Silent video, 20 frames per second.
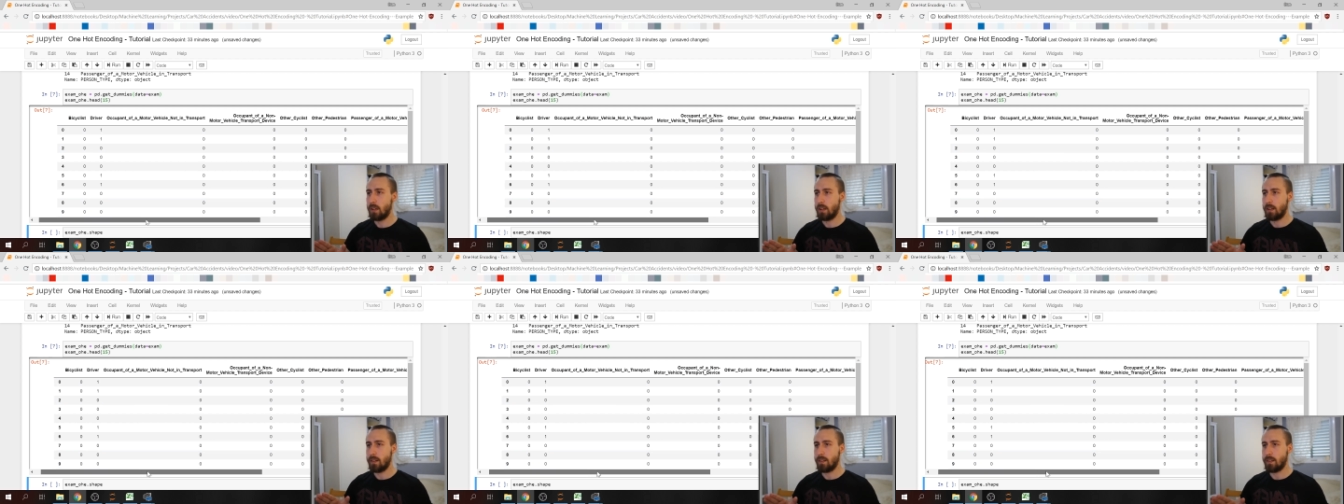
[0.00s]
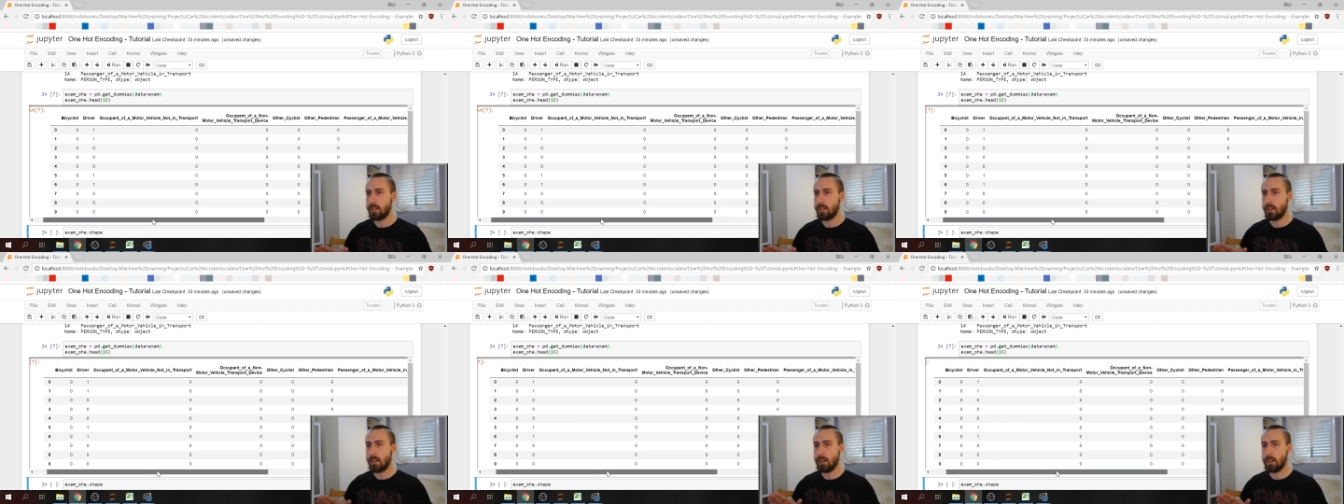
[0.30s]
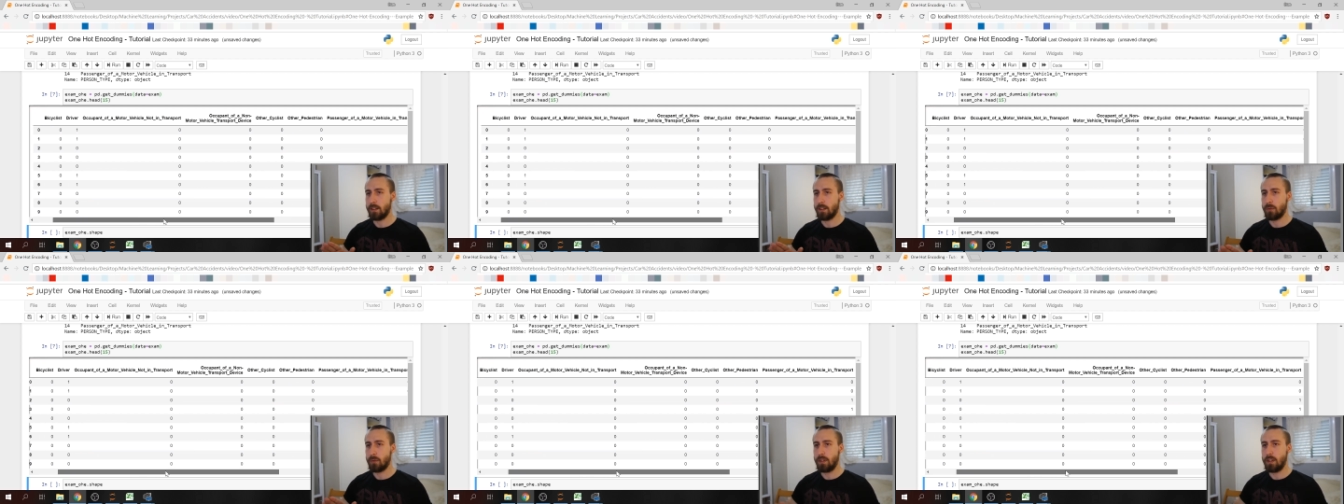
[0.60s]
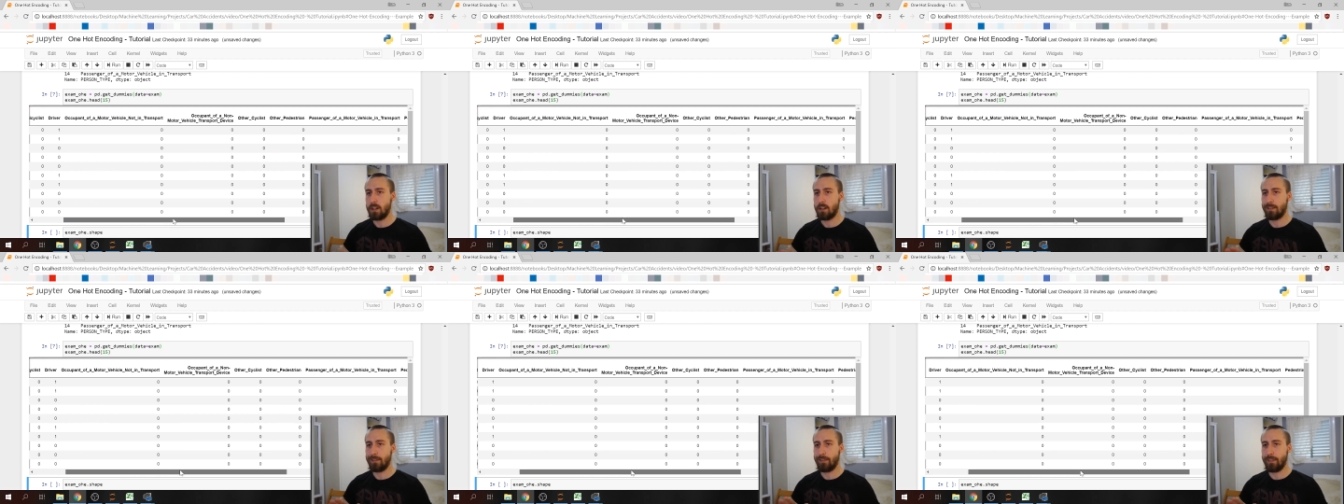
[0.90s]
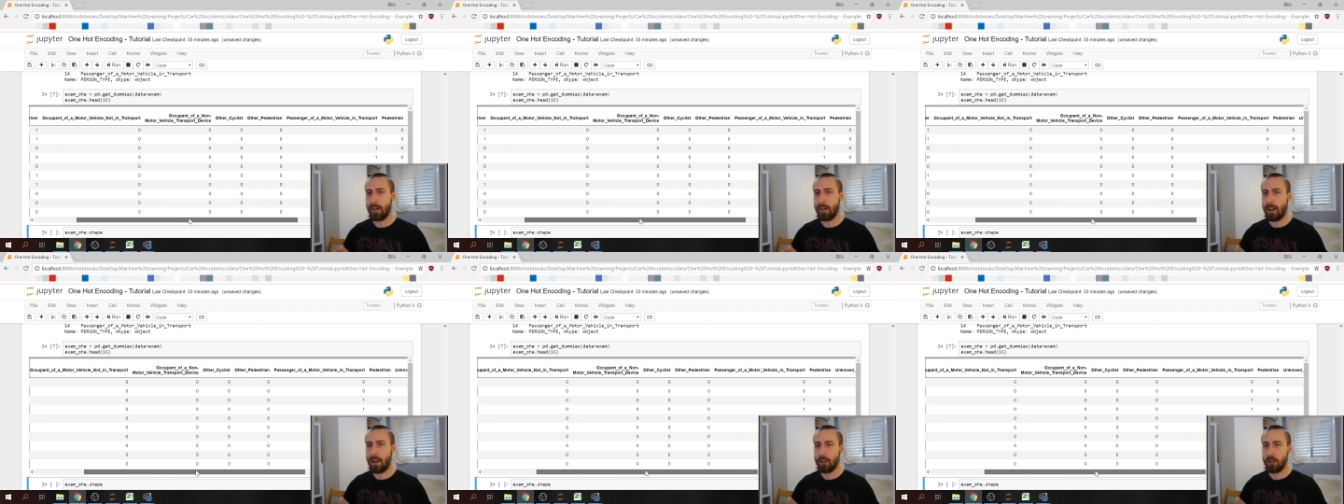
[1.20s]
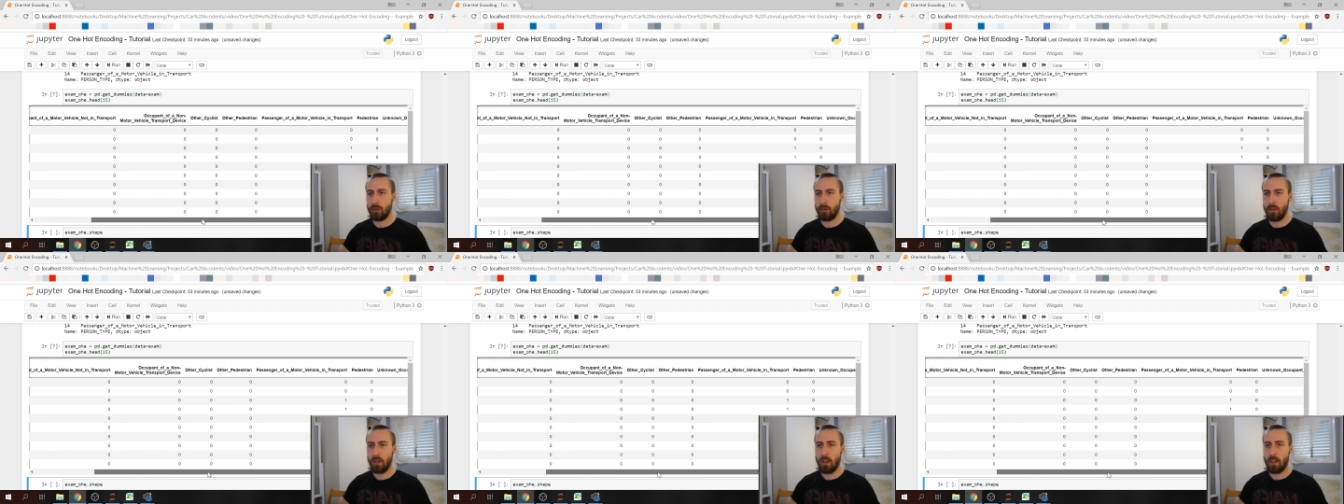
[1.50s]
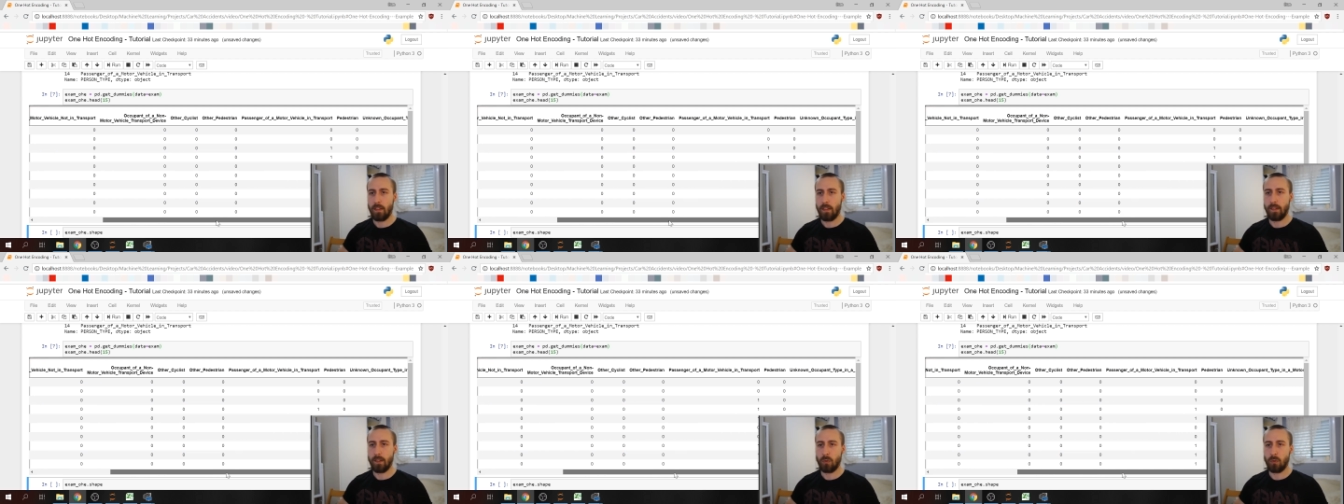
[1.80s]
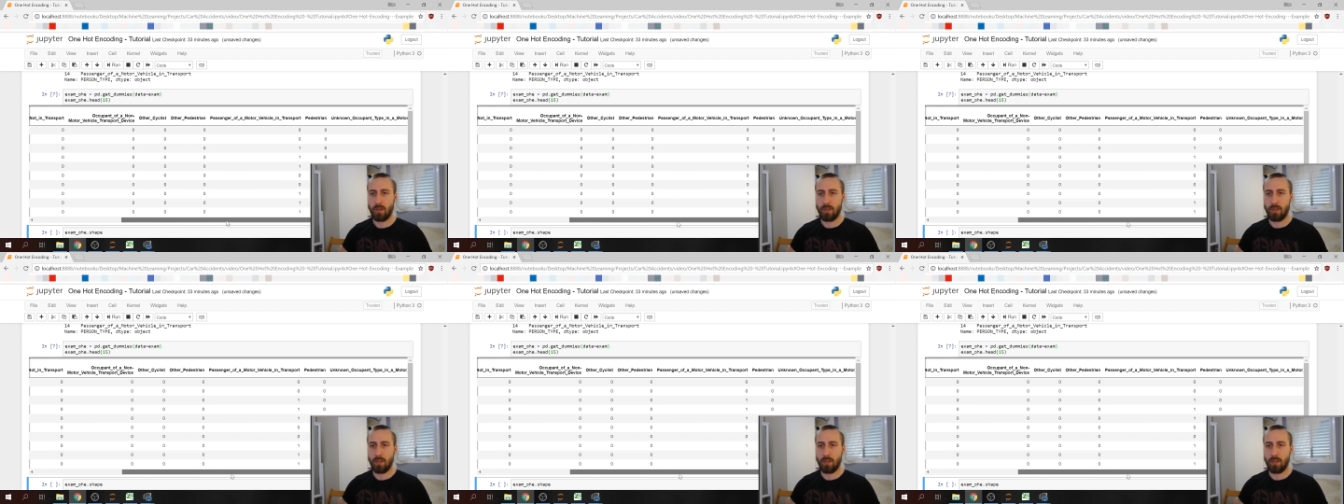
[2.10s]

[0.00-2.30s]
is a unique value that was